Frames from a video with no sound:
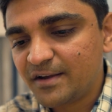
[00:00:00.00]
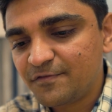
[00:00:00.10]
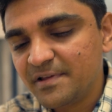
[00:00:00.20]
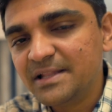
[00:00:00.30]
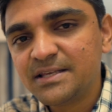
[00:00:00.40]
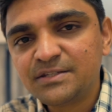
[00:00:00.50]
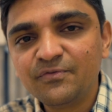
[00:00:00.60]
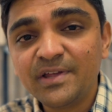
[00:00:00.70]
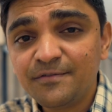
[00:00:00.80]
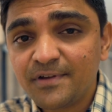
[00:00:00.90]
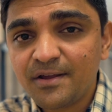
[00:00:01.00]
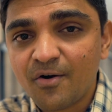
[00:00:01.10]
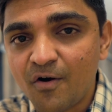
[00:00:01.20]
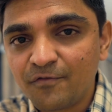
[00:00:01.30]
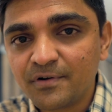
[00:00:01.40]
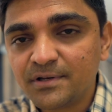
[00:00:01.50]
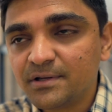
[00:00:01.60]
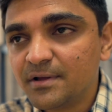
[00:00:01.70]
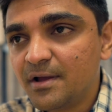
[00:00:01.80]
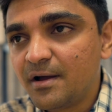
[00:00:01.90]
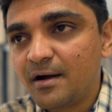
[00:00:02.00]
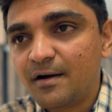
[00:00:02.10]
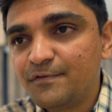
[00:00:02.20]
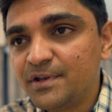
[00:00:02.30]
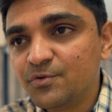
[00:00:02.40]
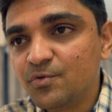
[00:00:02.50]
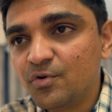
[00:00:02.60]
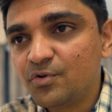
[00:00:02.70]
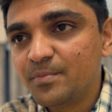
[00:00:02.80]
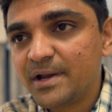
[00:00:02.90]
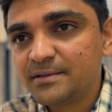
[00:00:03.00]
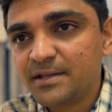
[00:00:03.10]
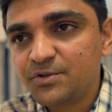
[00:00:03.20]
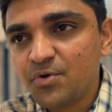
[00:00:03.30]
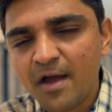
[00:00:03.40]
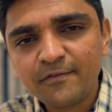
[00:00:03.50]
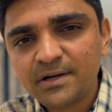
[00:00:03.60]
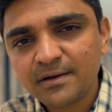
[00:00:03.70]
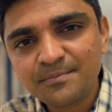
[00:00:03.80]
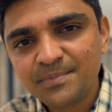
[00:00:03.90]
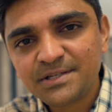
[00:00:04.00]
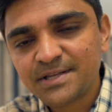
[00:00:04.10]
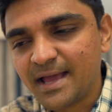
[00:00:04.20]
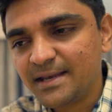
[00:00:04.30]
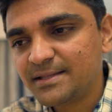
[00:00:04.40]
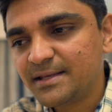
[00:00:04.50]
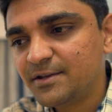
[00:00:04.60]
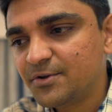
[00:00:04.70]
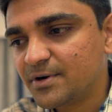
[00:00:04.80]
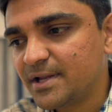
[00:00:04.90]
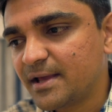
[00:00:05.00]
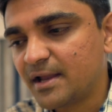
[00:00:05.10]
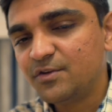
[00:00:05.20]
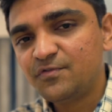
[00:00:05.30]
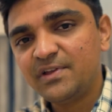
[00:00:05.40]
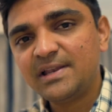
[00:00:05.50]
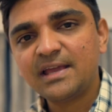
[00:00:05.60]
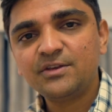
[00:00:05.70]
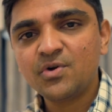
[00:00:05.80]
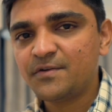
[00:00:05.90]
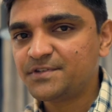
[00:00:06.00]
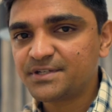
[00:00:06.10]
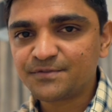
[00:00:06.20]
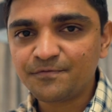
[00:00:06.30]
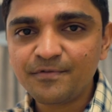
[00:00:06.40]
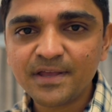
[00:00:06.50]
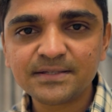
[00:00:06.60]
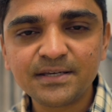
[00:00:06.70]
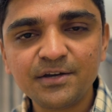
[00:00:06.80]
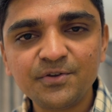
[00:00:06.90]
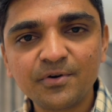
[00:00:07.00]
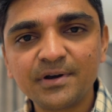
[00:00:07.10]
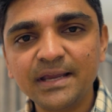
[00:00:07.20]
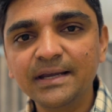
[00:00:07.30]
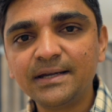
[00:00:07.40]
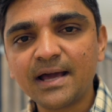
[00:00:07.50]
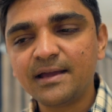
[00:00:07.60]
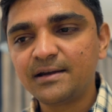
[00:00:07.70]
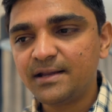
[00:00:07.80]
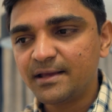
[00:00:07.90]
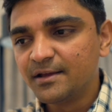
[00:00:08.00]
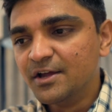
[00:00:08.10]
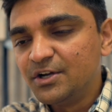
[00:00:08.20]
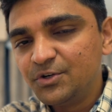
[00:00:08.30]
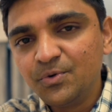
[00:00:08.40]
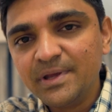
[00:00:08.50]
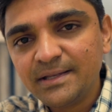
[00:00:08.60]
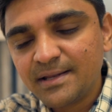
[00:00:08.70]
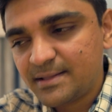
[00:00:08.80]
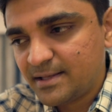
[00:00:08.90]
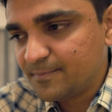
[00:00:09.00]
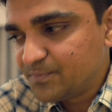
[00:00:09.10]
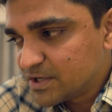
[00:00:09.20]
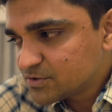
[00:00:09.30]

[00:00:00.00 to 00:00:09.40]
feel this very often when you go to bed, that you haven't accomplished anything in your day and you feel like you have just wasted your entire day doing nothing.